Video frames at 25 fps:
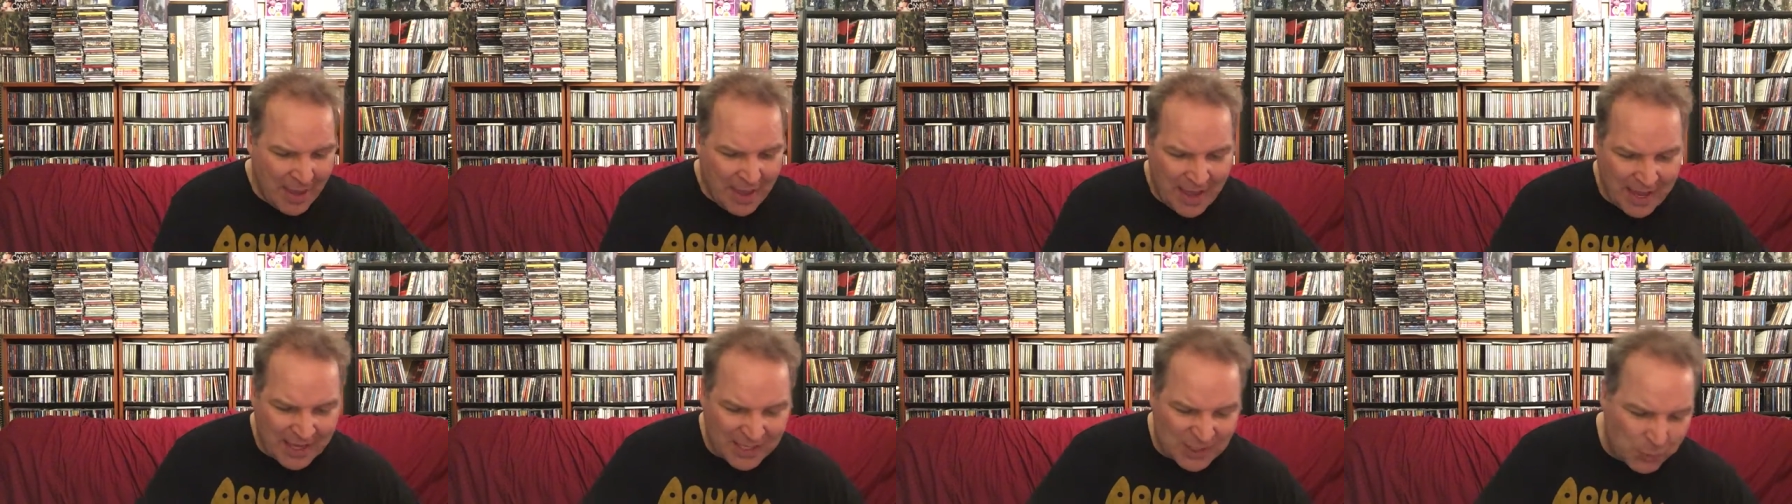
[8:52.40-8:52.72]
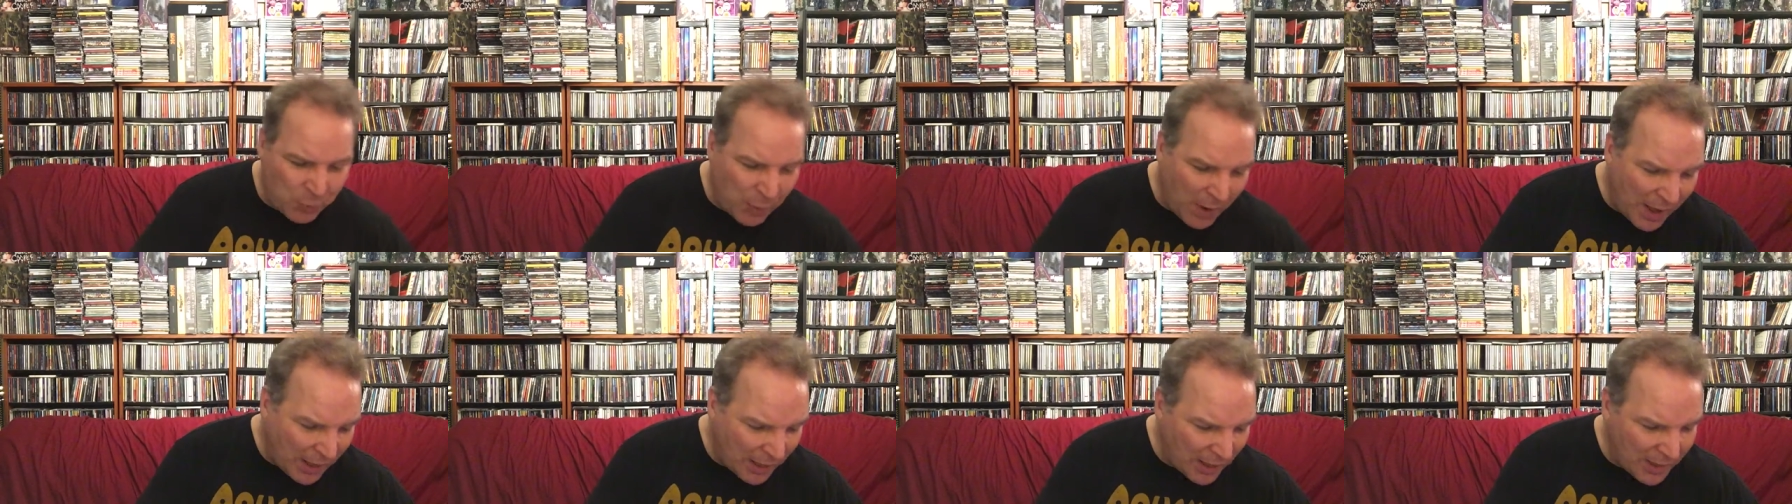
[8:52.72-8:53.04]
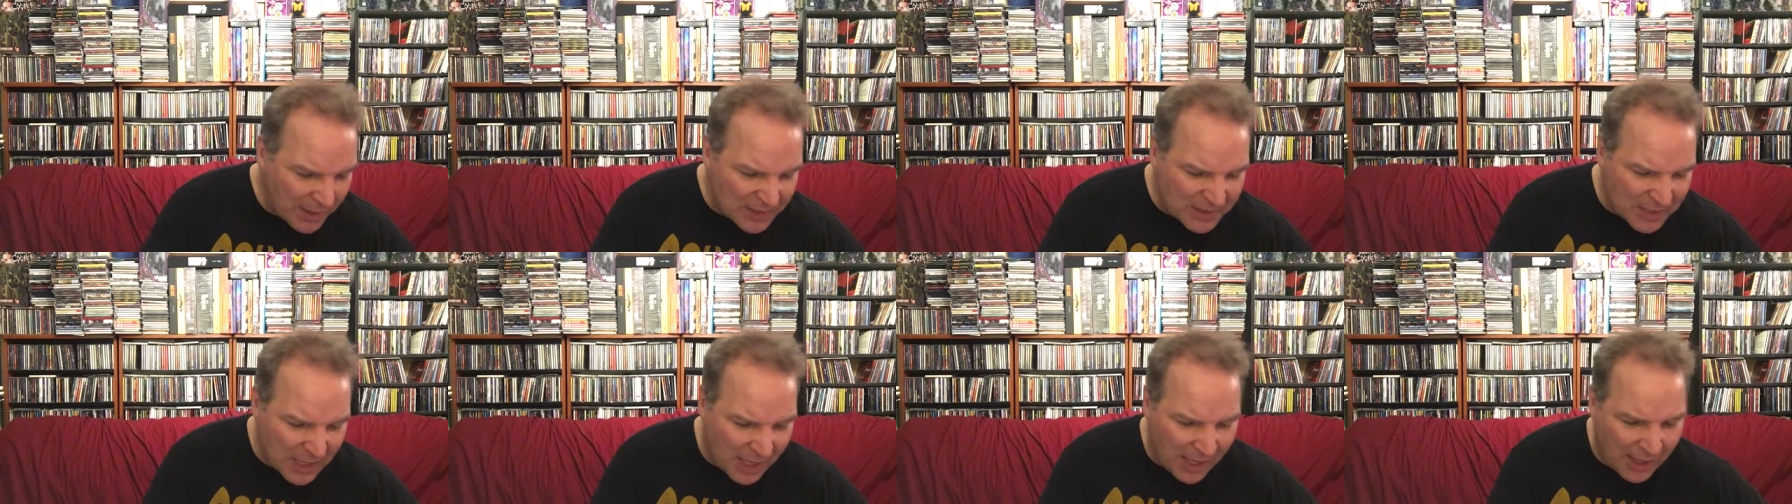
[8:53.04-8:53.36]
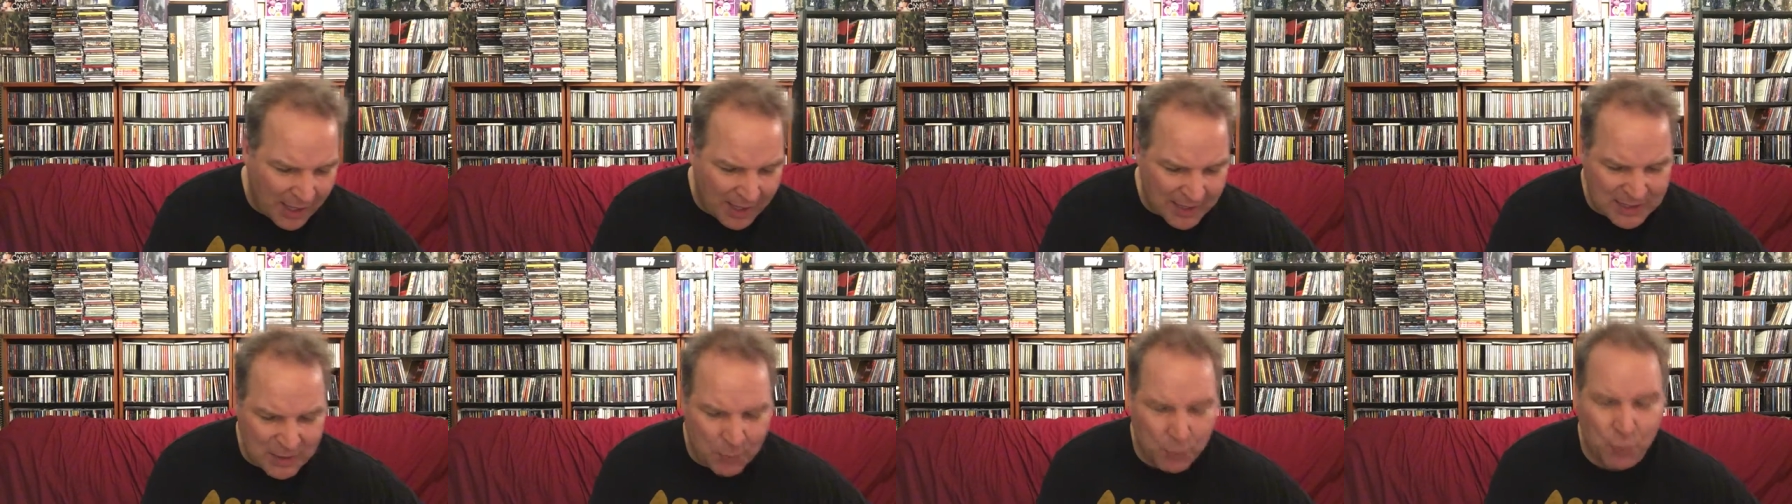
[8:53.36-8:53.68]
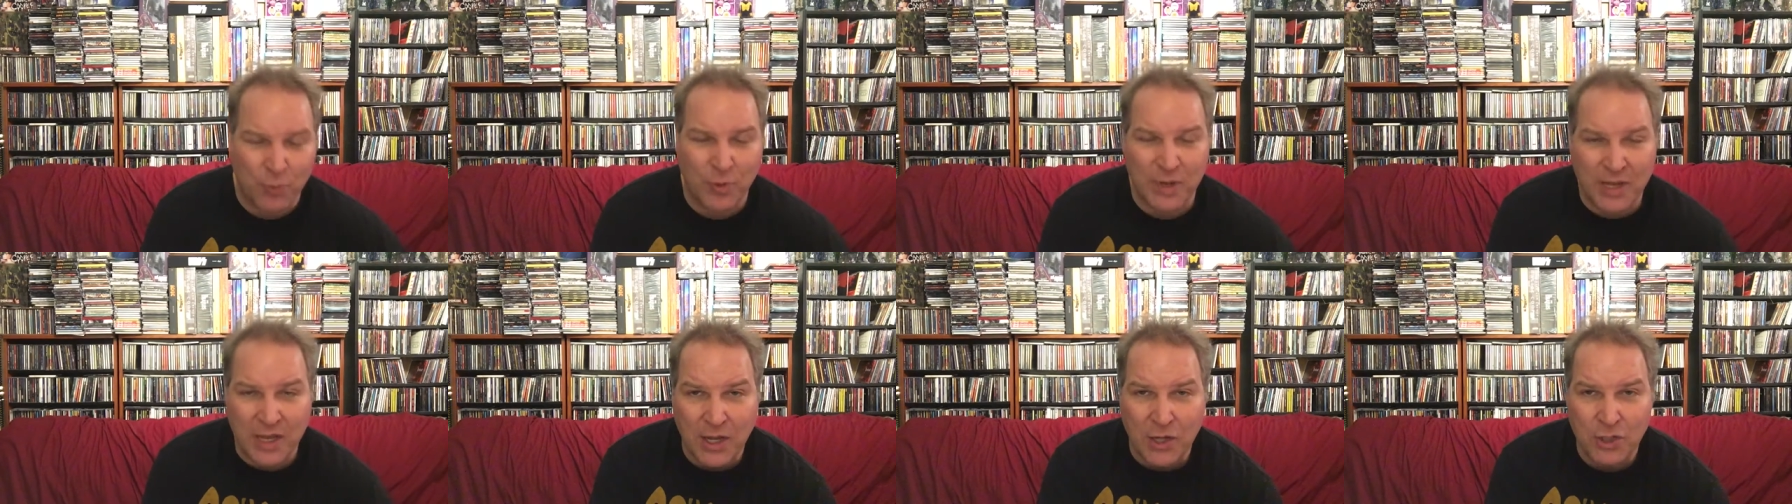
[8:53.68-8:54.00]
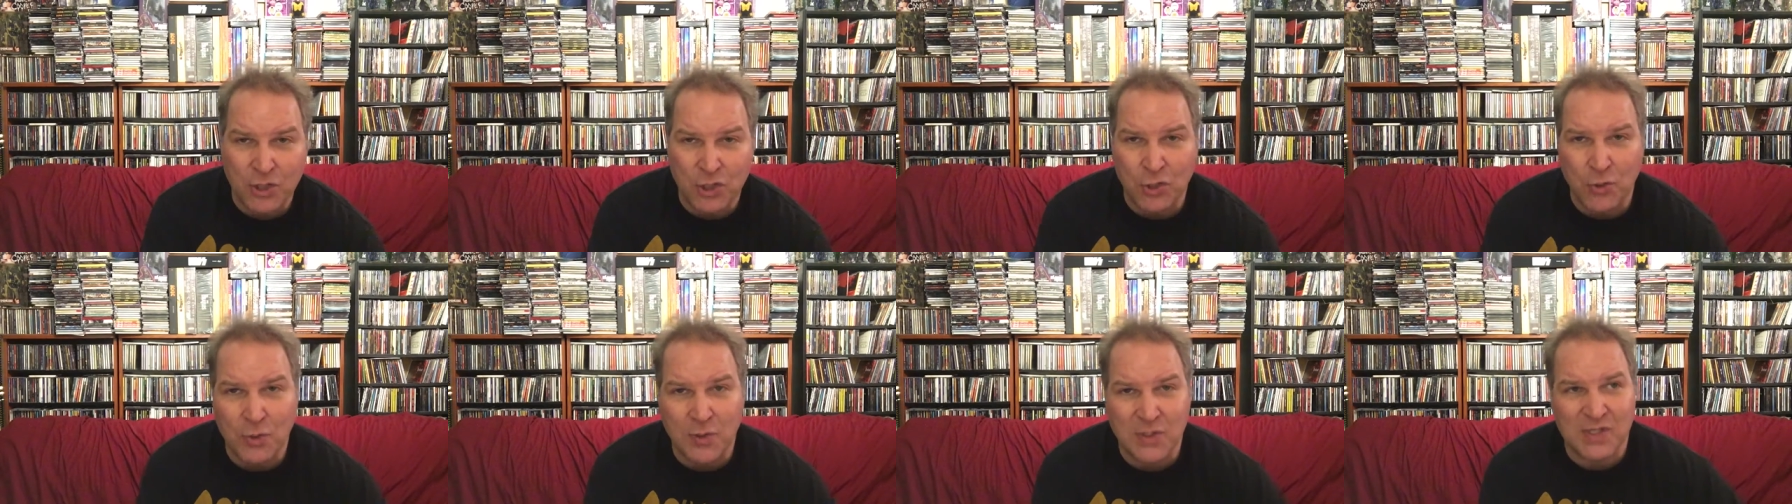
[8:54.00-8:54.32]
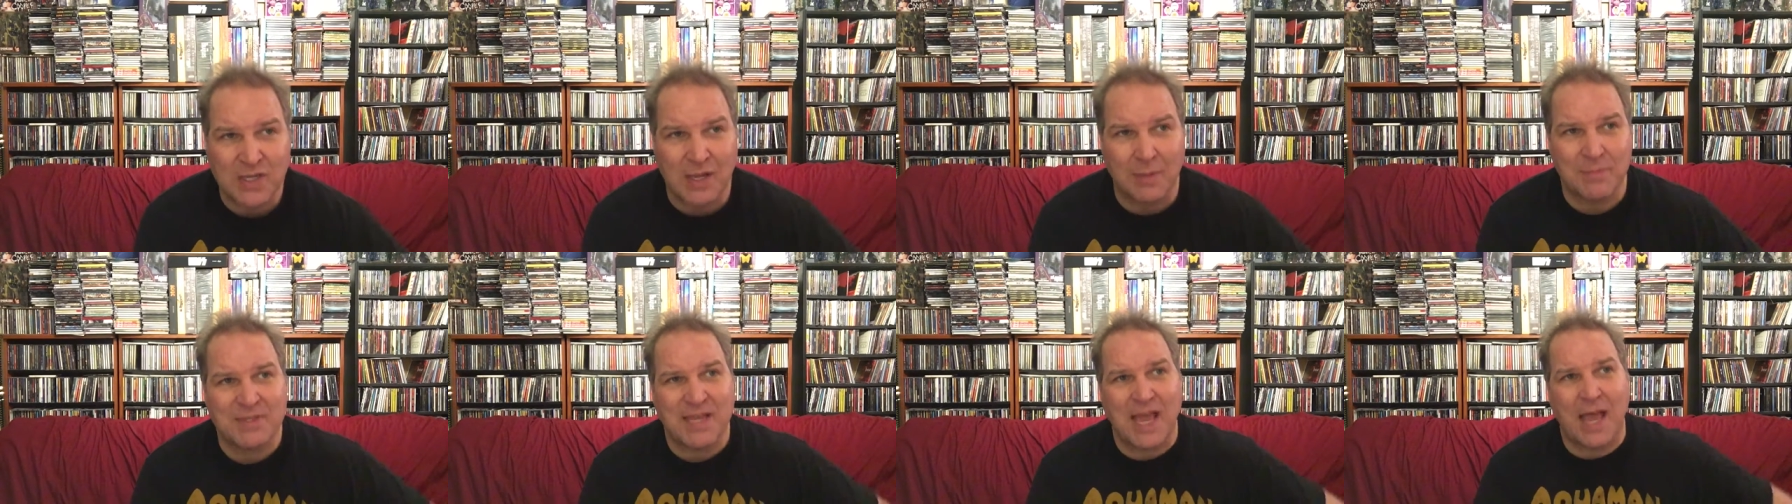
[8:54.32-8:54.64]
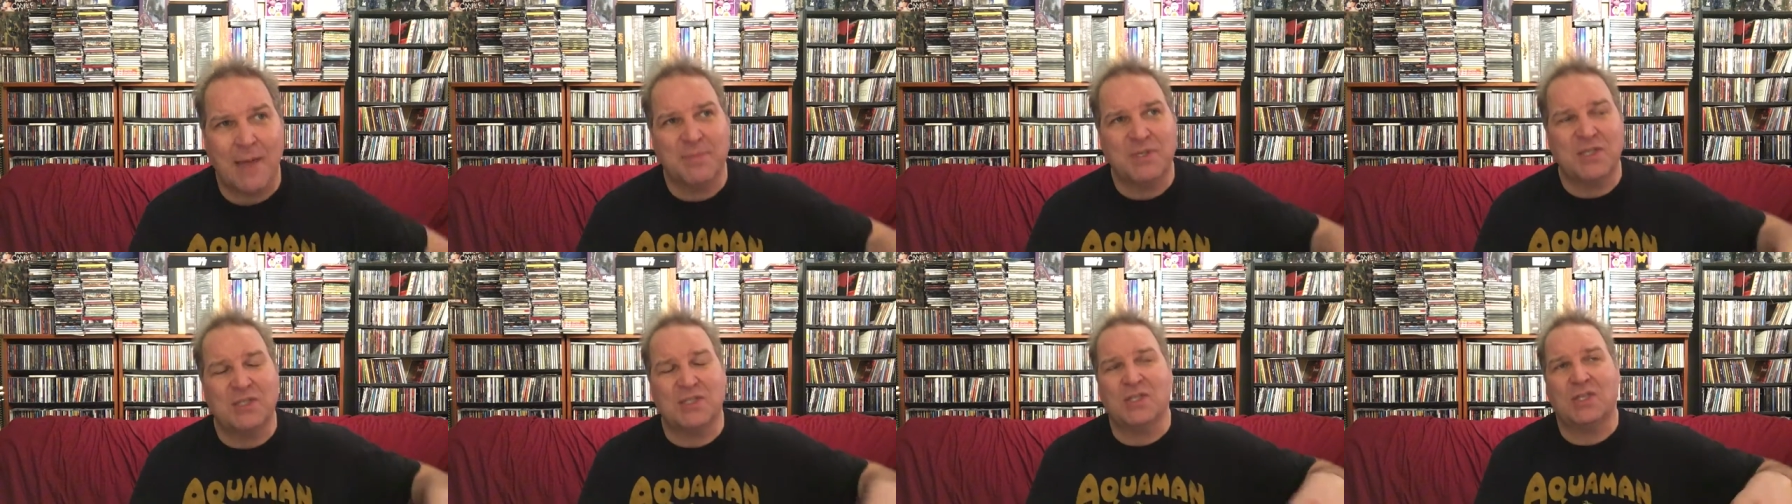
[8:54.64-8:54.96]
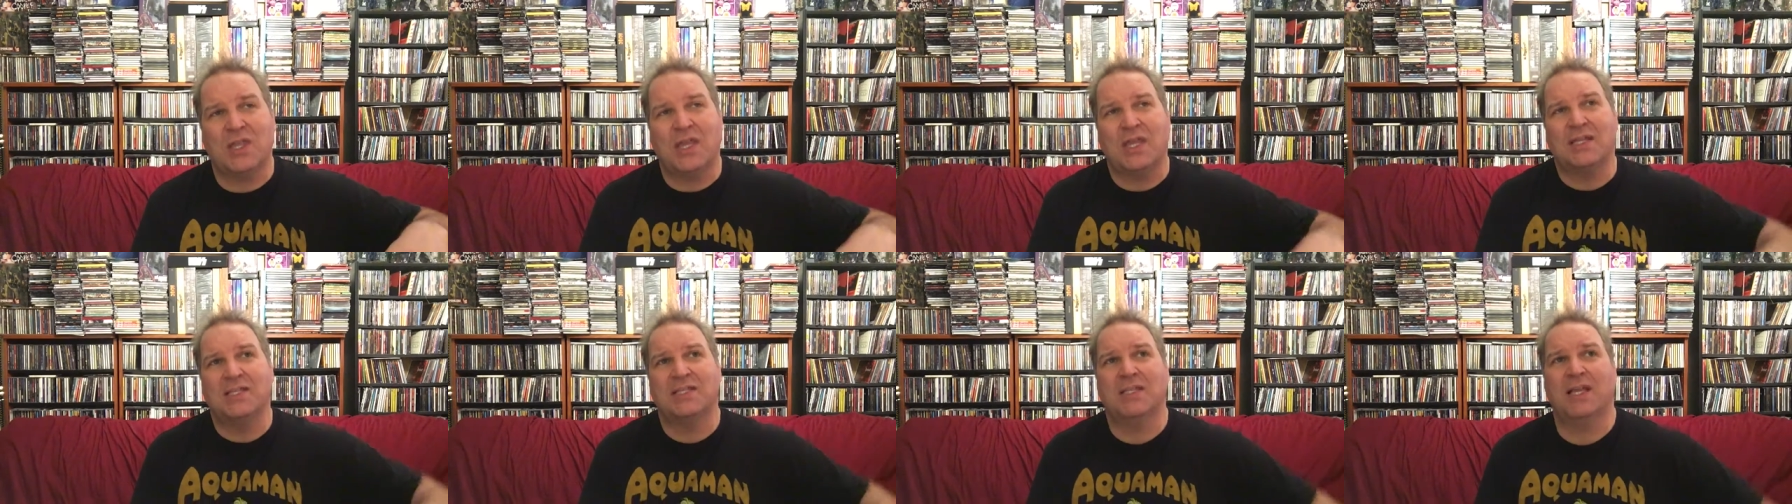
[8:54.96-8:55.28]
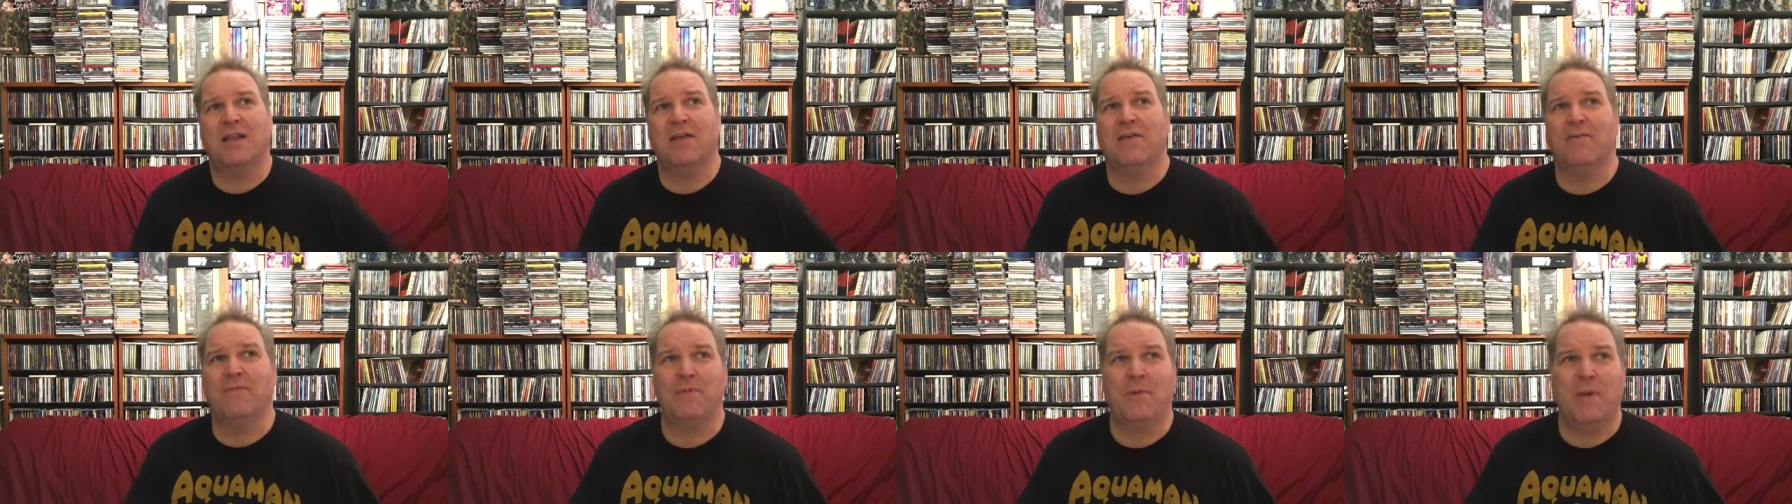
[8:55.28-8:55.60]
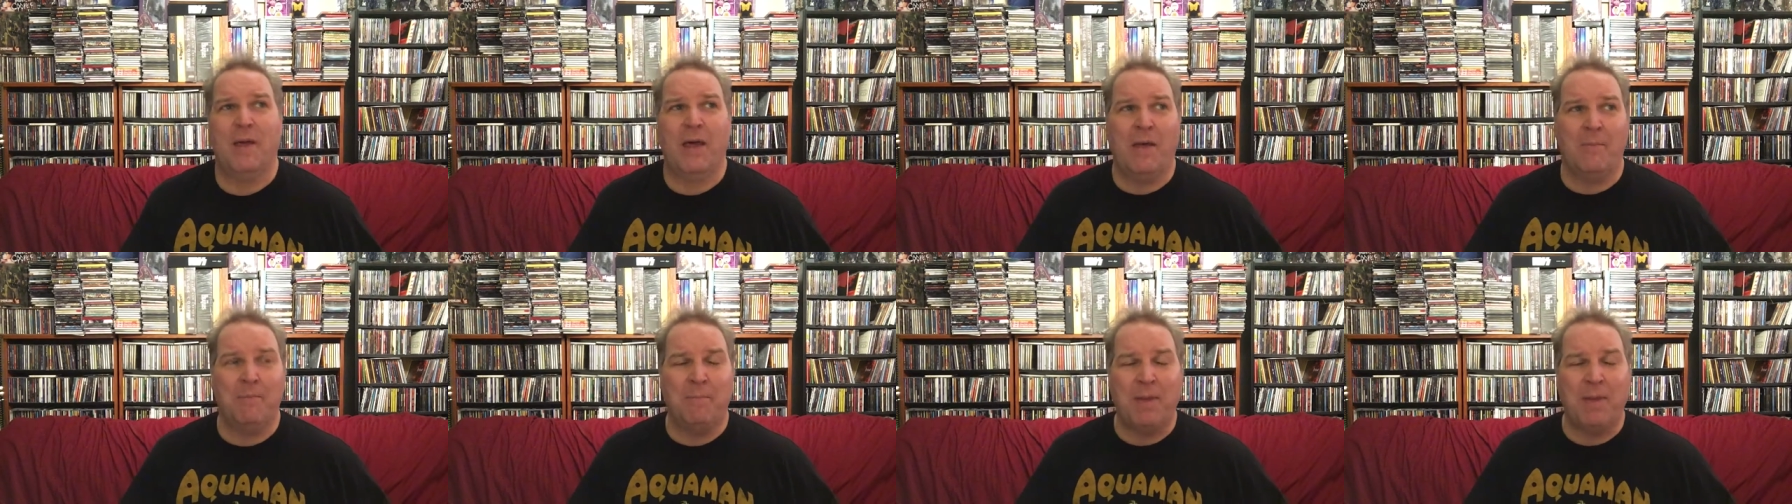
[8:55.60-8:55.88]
As well as uh, some reissues, sometimes it's things that have uh,